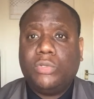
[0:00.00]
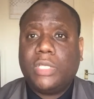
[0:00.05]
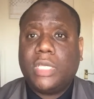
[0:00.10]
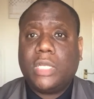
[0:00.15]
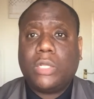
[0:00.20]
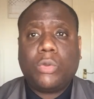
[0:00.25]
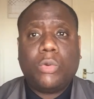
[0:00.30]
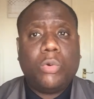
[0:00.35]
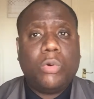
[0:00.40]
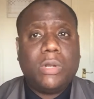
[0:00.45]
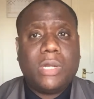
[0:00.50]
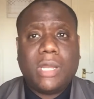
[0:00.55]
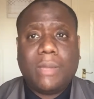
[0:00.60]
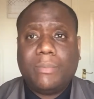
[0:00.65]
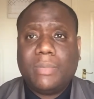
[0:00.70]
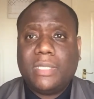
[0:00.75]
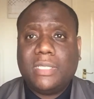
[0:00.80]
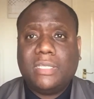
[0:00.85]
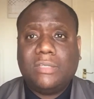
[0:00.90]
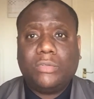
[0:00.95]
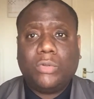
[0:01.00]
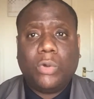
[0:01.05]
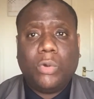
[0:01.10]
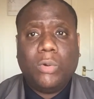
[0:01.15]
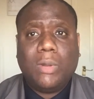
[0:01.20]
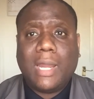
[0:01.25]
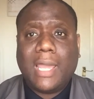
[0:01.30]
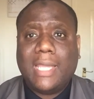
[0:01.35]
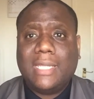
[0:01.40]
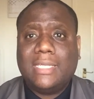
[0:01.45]
you to get caught up in this
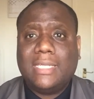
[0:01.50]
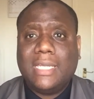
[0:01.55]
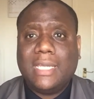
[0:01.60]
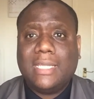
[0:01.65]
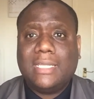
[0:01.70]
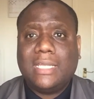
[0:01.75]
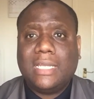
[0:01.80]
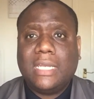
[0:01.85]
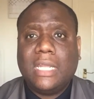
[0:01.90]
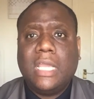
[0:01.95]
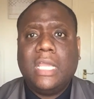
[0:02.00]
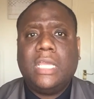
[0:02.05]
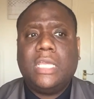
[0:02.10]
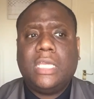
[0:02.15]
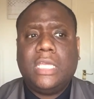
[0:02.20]
whole idea that